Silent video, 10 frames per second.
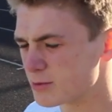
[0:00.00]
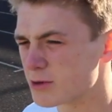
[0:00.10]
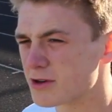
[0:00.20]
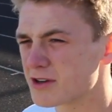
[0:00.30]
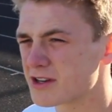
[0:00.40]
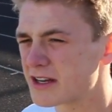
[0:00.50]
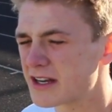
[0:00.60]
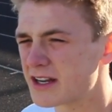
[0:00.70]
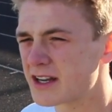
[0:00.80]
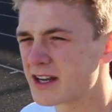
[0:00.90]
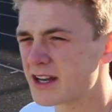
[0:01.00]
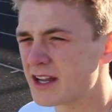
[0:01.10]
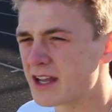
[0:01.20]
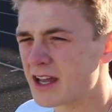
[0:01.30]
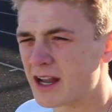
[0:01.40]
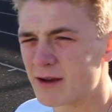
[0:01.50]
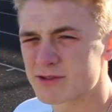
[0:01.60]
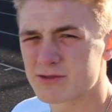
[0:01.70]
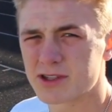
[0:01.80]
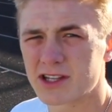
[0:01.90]
some work, and I
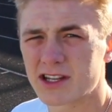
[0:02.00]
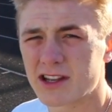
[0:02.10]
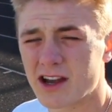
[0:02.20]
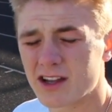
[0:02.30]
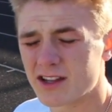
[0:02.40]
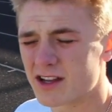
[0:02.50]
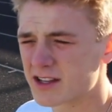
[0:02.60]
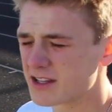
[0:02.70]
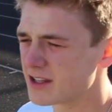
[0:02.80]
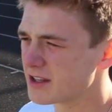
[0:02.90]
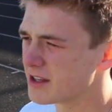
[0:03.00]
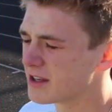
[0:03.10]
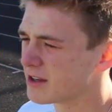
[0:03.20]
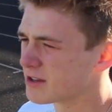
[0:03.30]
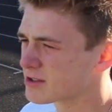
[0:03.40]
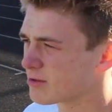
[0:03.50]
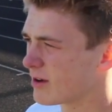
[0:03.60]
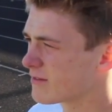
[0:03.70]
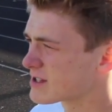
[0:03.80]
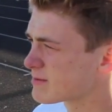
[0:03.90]
was really un unlucky. So
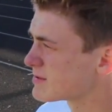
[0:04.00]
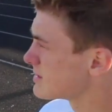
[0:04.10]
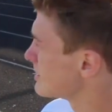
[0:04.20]
I've just been